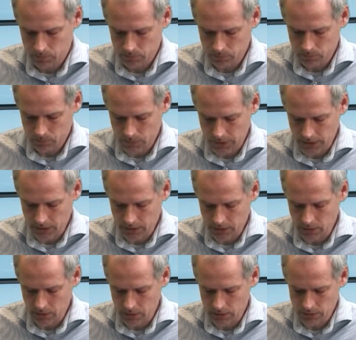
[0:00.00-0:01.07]
I can
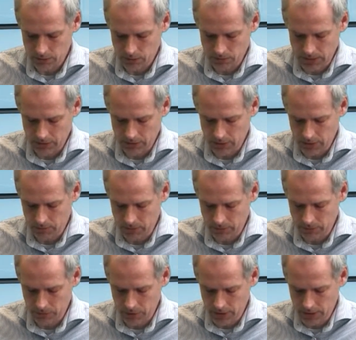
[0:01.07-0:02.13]
go zoom out a little bit
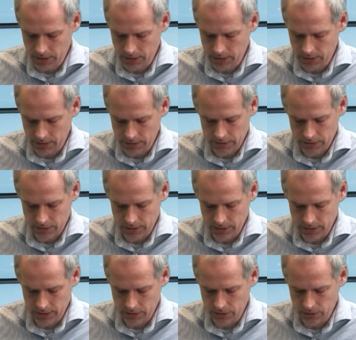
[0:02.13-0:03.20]
further, and you can see
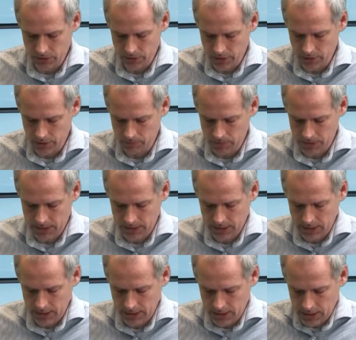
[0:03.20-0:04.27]
there's also some
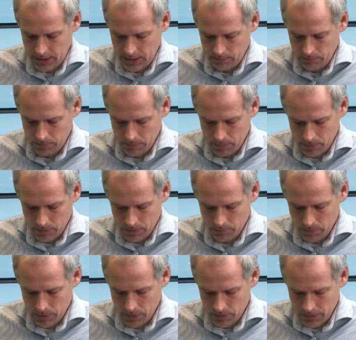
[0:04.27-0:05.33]
people in
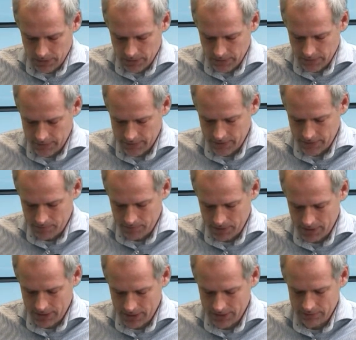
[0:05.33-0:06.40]
Poland,
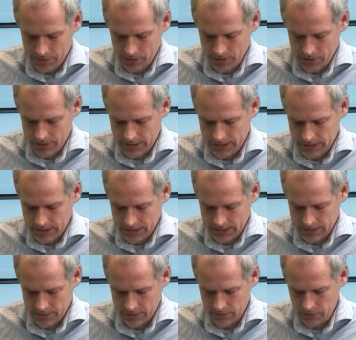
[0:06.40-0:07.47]
Denmark, France
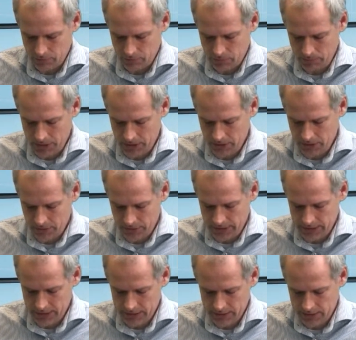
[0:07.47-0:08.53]
who have been
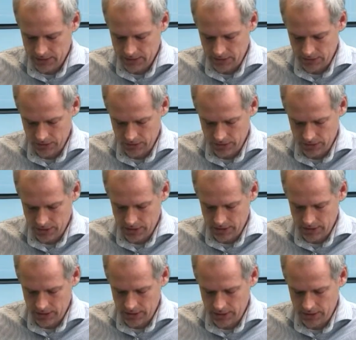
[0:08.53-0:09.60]
measuring. I also
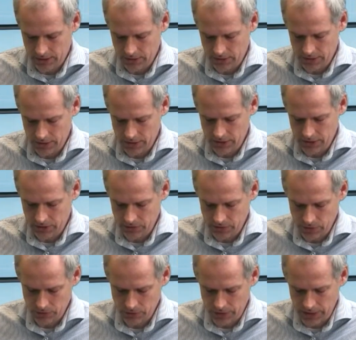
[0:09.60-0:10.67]
saw, so this is just
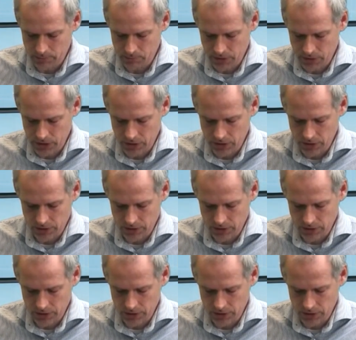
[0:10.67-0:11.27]
for April,